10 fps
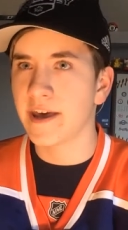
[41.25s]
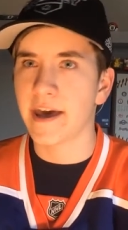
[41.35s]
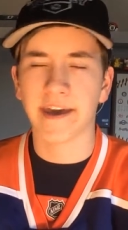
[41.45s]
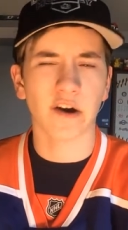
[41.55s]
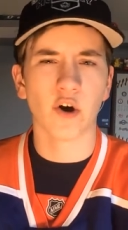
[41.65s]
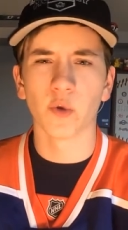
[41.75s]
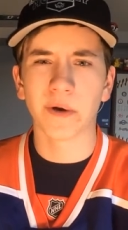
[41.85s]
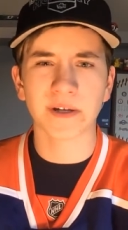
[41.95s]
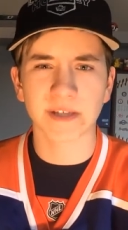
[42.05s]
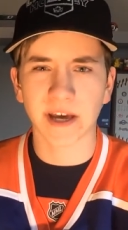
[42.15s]
and all the way
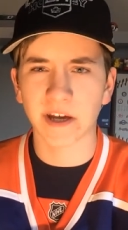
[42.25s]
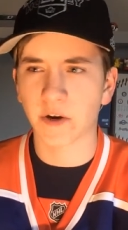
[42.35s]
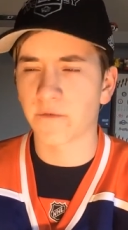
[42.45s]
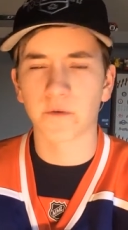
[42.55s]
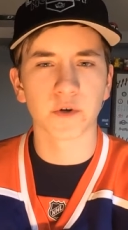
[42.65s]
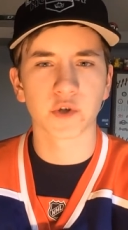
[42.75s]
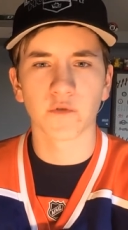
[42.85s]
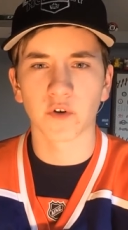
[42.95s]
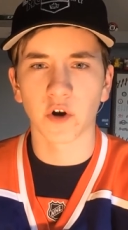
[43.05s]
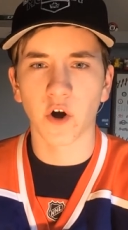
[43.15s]
to second or first
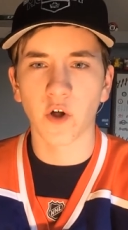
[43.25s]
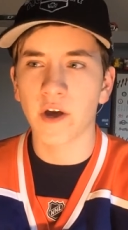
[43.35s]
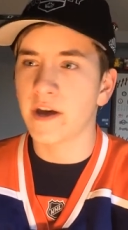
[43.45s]
overall.